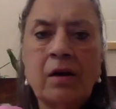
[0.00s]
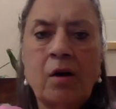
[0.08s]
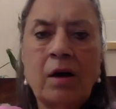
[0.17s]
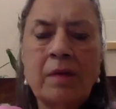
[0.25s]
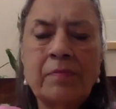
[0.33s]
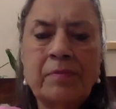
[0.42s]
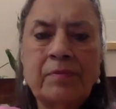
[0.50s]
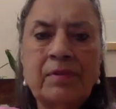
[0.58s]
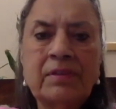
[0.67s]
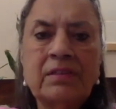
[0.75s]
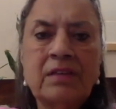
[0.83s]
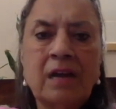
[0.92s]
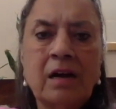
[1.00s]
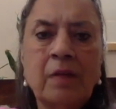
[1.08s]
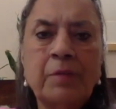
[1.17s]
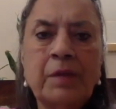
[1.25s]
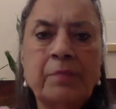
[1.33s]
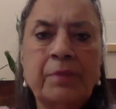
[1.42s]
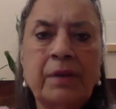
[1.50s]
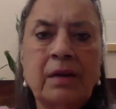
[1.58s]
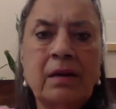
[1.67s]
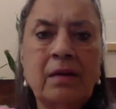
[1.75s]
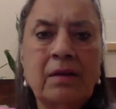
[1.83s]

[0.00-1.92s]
up with younger people